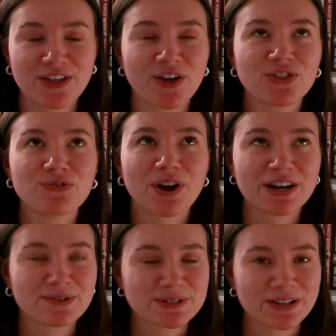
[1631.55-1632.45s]
I thought the
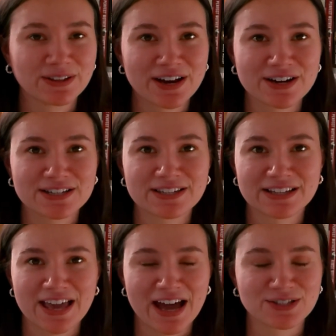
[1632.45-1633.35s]
writing was hilarious and
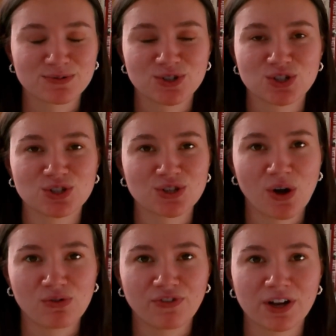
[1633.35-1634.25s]
the cast was just
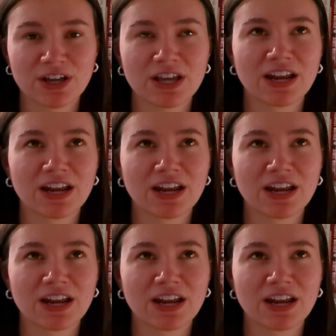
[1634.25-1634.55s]
so funny.